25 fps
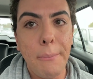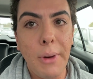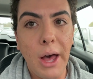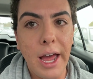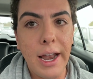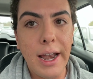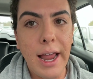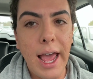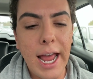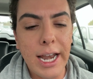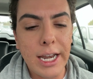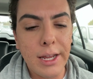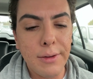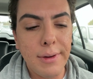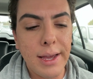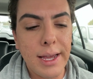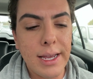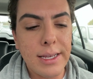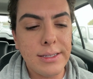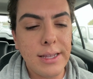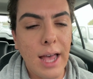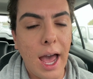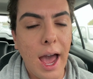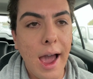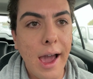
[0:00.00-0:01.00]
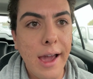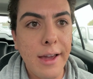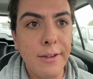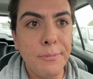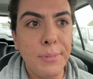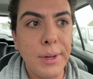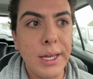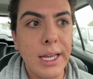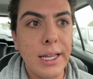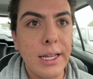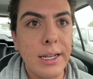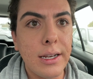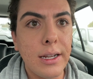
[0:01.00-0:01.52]
But anyways, I've
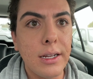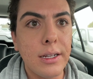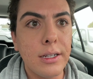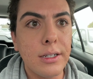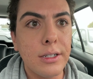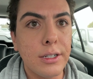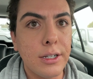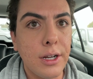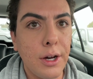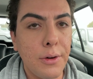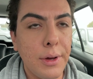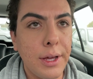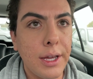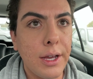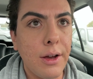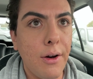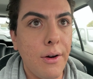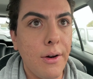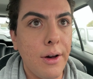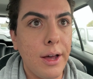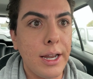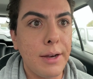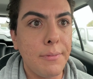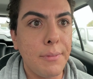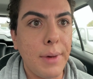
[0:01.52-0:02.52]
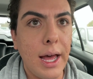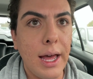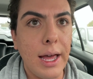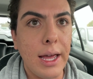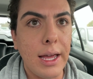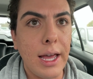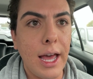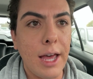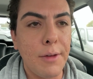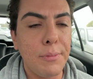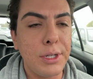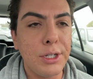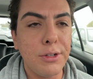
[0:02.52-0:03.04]
been doing
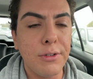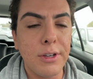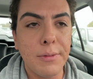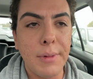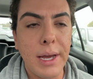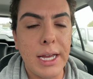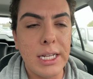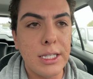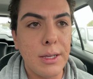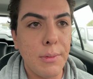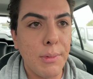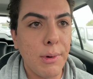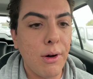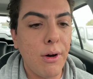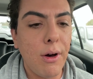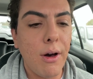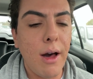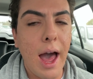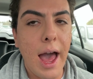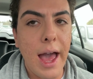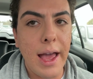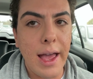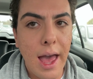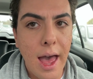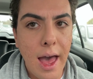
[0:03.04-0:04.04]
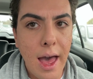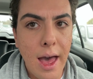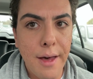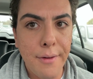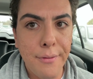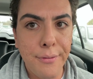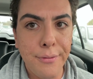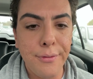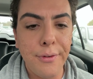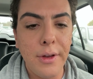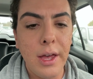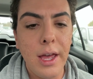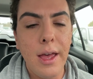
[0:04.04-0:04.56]
my typical
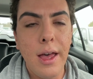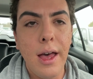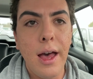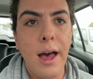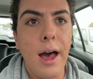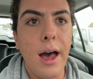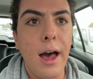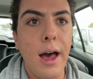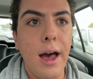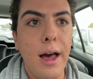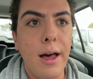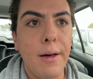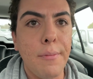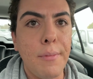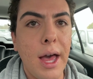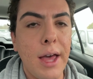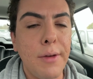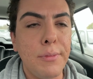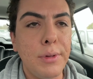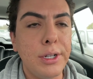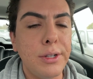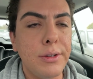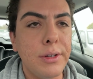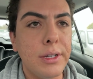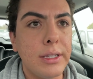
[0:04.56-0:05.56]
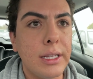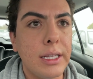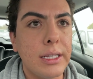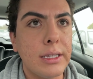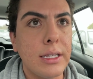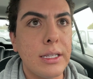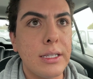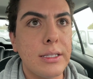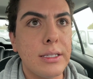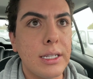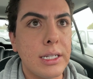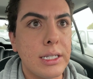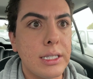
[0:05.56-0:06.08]
IF, I've been doing like
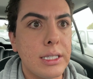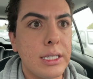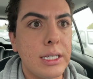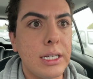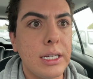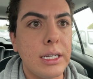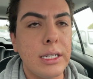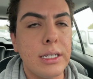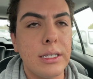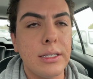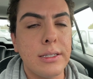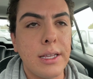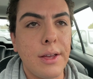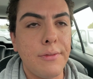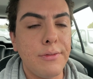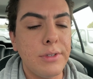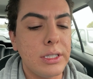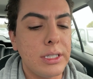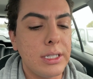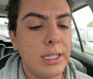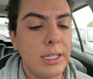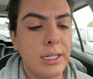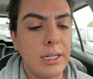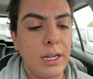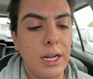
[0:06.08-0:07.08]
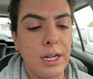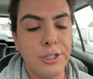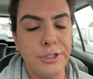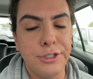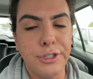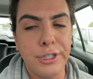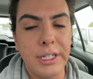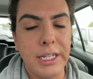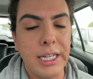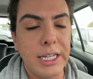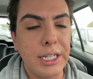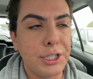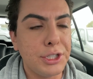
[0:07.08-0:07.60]
the
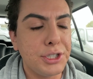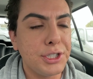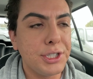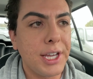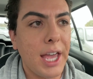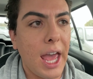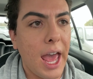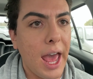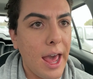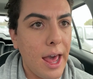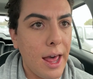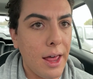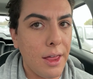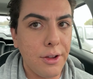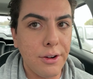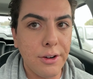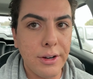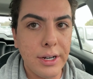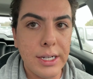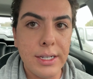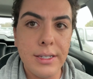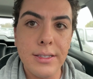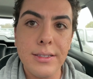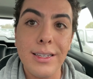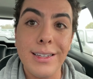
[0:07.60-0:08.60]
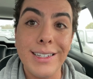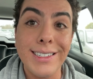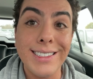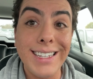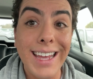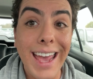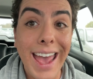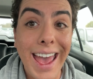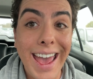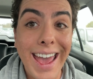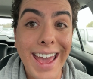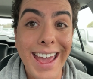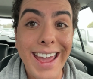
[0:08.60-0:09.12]
1700-ish calories a
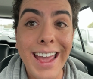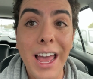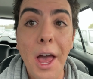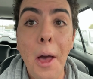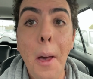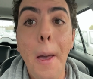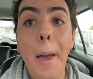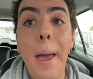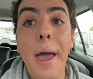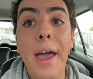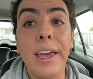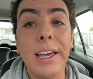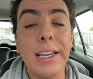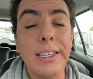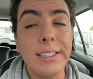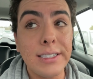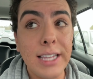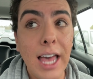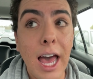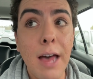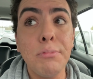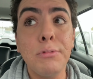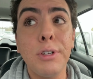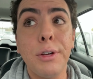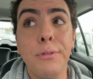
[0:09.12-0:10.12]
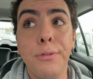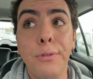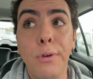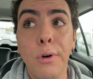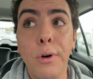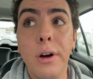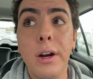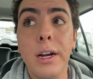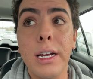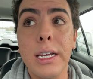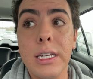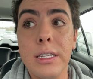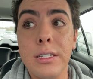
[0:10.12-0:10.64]
day, except
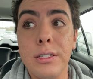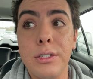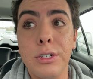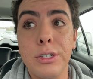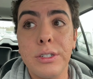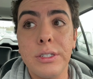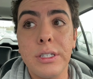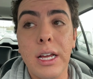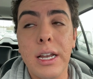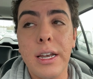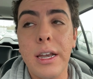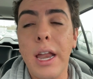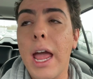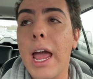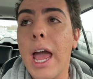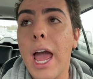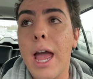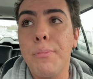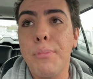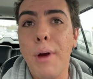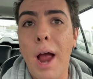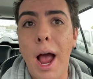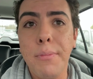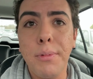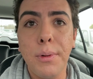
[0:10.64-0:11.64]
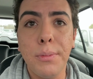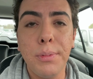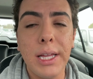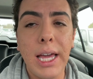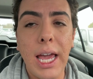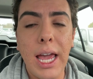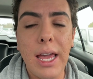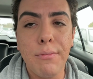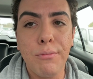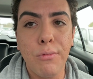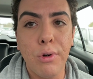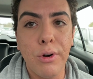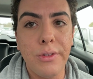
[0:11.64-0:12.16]
for Easter Sunday. I probably
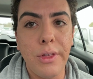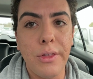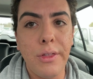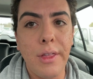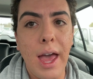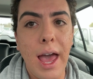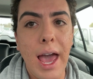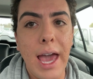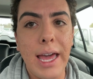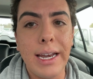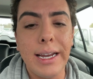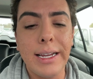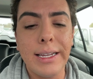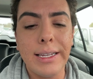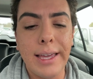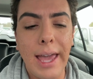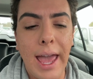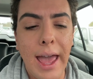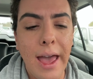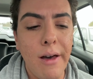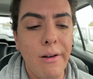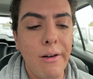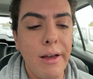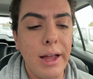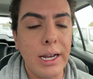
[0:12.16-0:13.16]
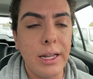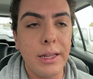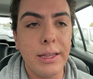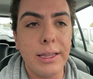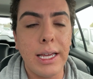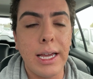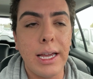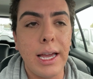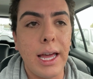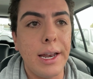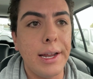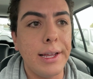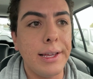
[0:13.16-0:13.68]
ate more than that. I didn't count
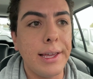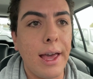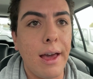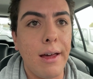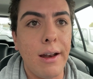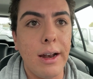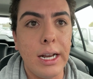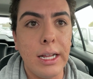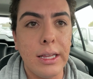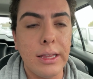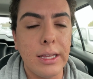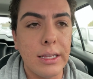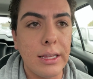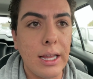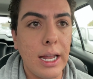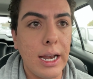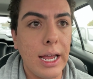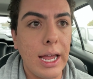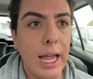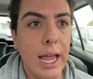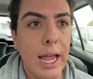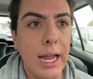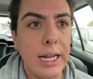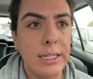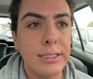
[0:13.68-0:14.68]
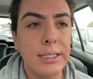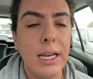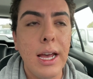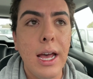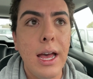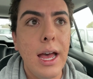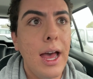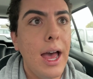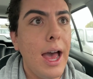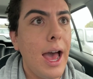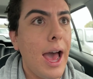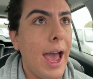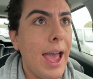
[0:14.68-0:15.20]
anything that I ate.
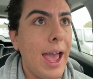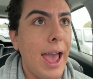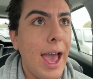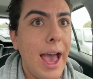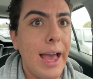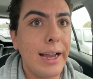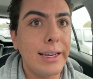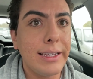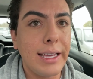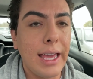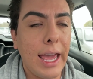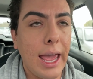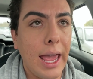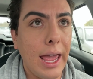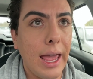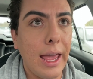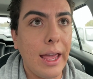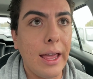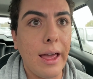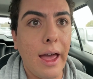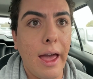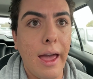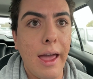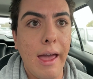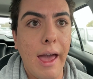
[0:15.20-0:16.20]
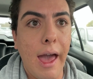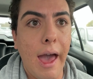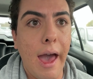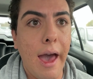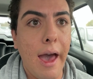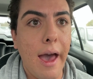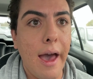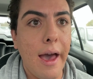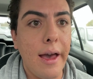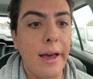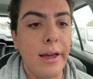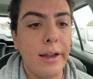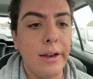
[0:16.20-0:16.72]
I had cake, I
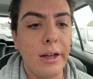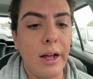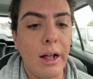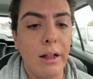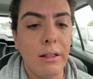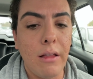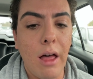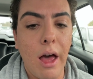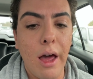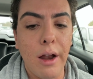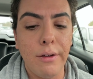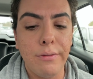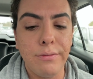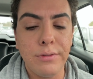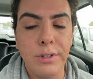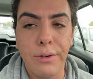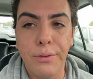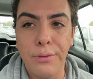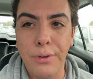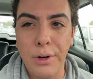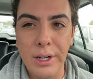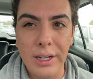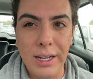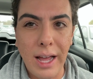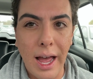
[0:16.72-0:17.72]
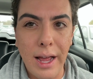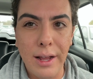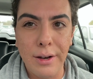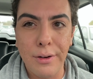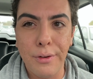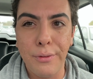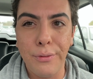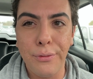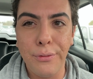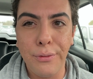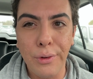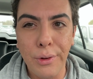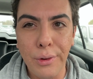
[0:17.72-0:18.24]
had a lot of different kind
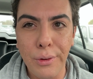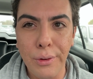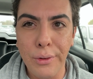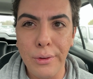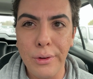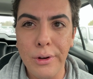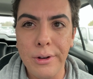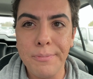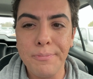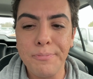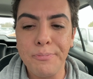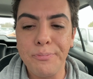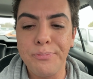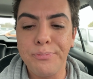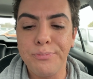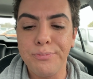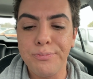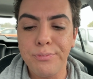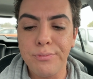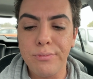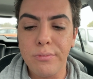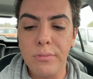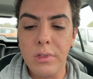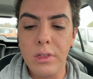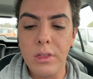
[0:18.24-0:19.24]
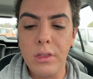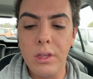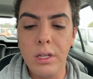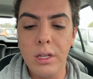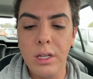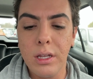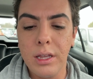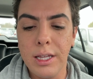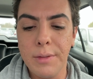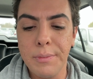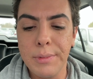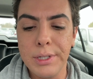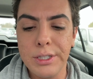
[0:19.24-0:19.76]
of food.
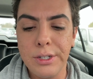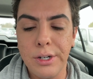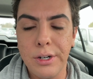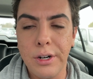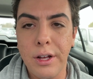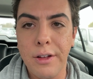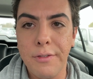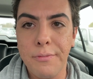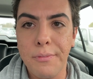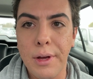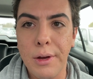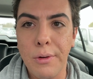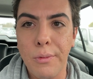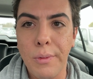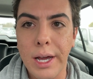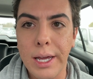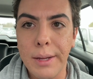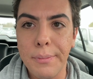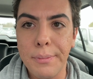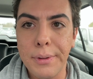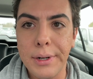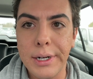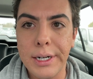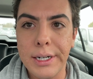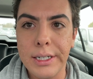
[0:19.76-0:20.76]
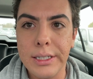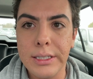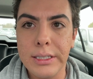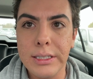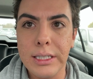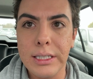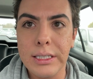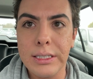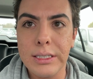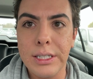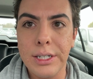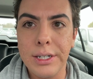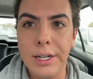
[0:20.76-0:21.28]
Let me turn off my wipers
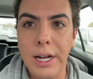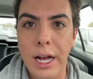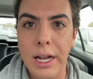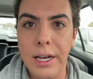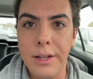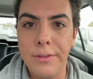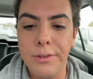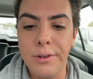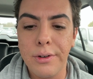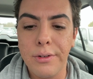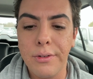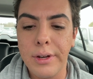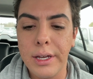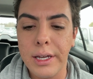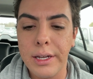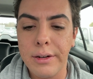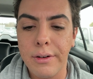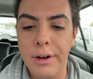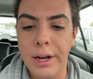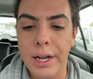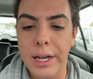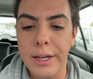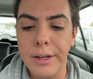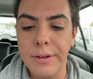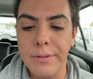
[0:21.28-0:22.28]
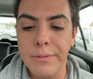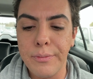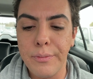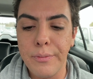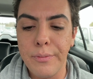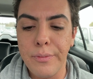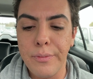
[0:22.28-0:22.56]
because they're kind of annoying, right?